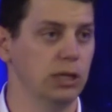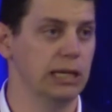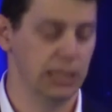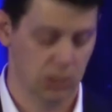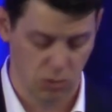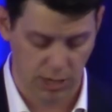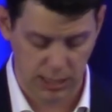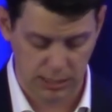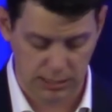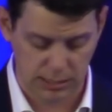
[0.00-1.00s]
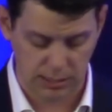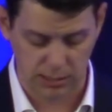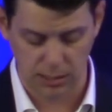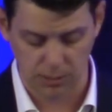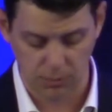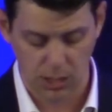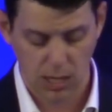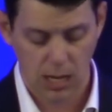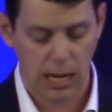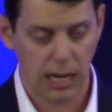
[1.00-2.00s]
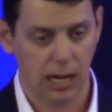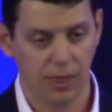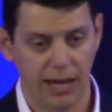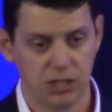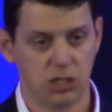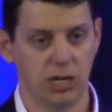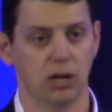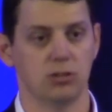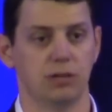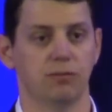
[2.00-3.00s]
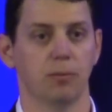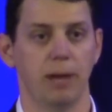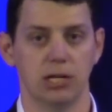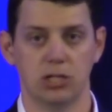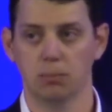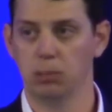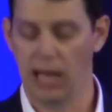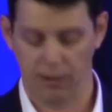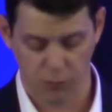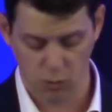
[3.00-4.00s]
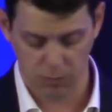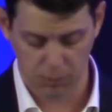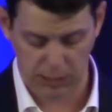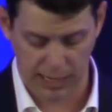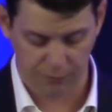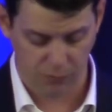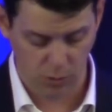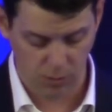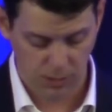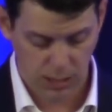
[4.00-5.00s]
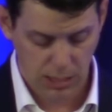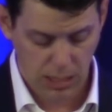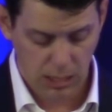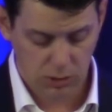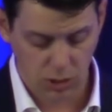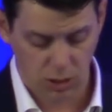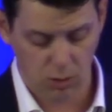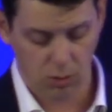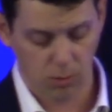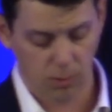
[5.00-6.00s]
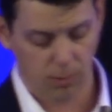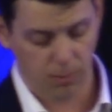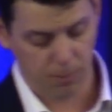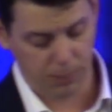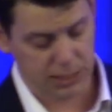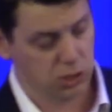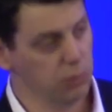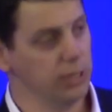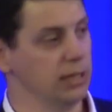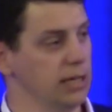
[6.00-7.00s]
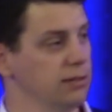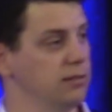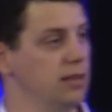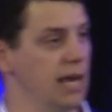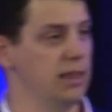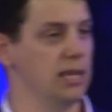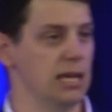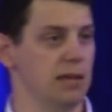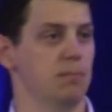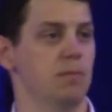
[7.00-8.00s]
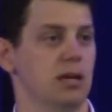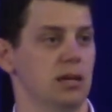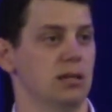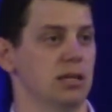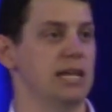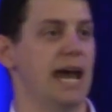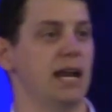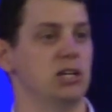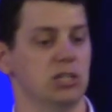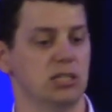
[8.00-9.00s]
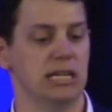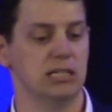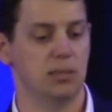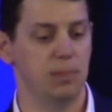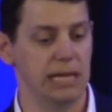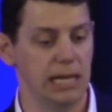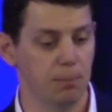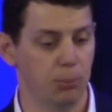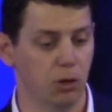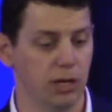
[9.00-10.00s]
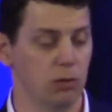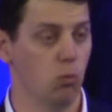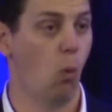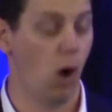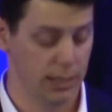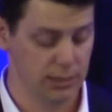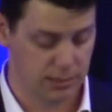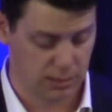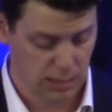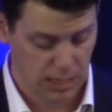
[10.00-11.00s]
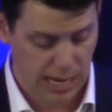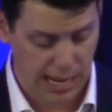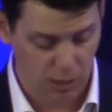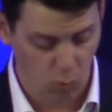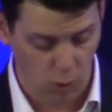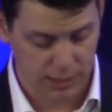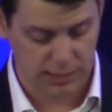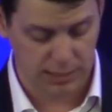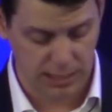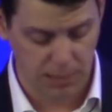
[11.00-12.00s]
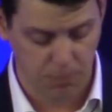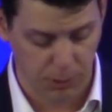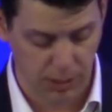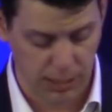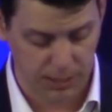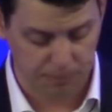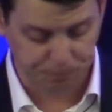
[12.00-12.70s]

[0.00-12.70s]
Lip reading: integrated system that shares information platform to platform. So by doing this, then the data just needs to be inputted once, and once it's inputted,